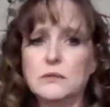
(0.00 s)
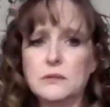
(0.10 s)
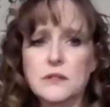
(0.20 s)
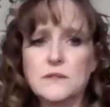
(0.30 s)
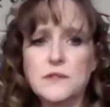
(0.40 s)
It
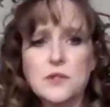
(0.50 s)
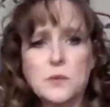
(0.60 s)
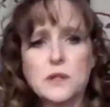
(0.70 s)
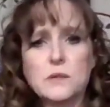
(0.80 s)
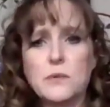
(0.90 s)
was the first
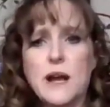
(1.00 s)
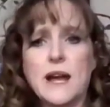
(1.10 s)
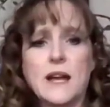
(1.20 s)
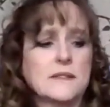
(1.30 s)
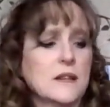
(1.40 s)
one to
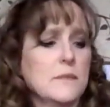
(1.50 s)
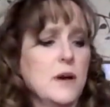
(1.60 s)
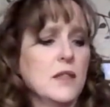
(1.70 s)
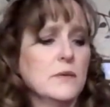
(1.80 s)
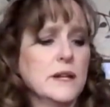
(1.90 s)
break. I've sent them
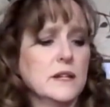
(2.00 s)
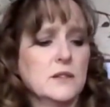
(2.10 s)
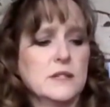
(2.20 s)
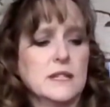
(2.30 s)
all the way to New